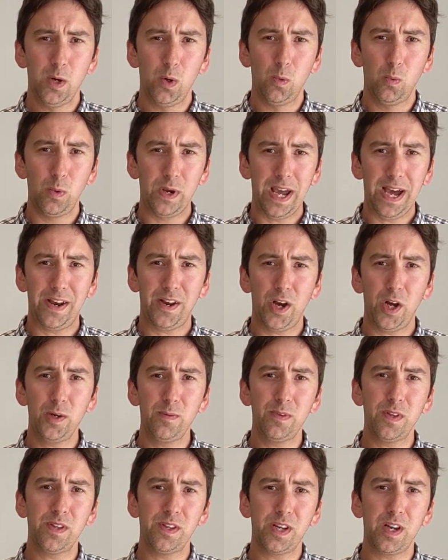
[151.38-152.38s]
We had
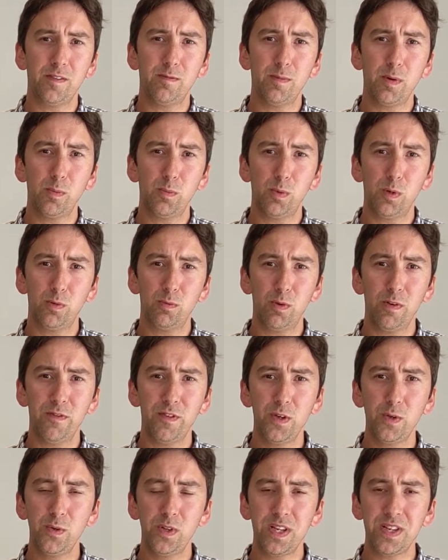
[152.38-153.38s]
hoped that the government would
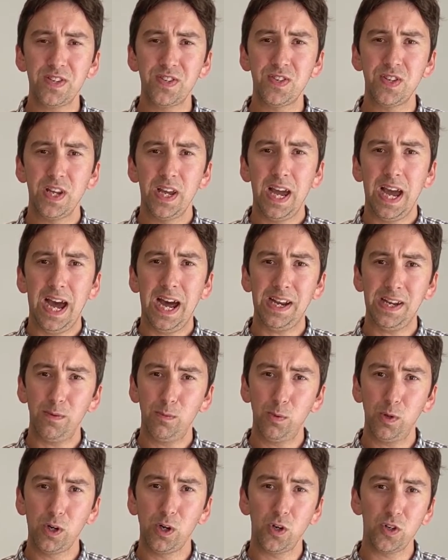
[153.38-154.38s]
review this and
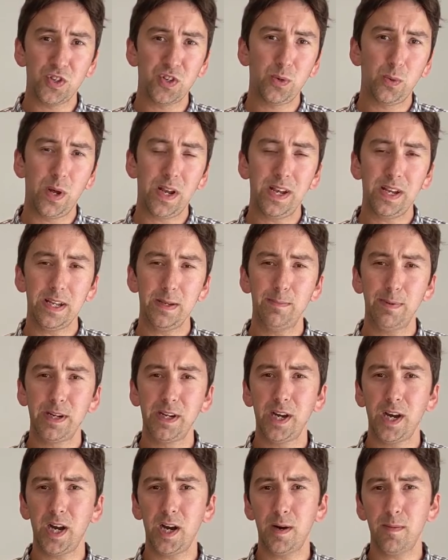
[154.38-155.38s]
it would consequently
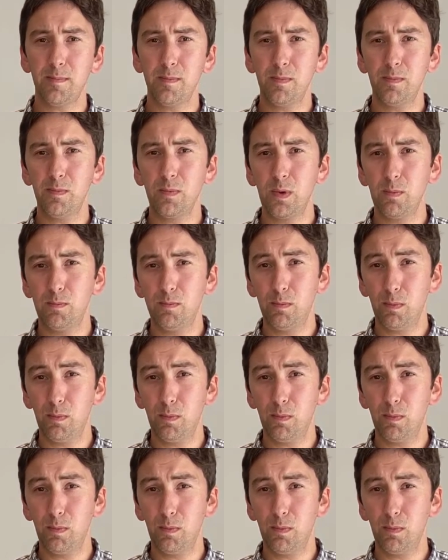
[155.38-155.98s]
become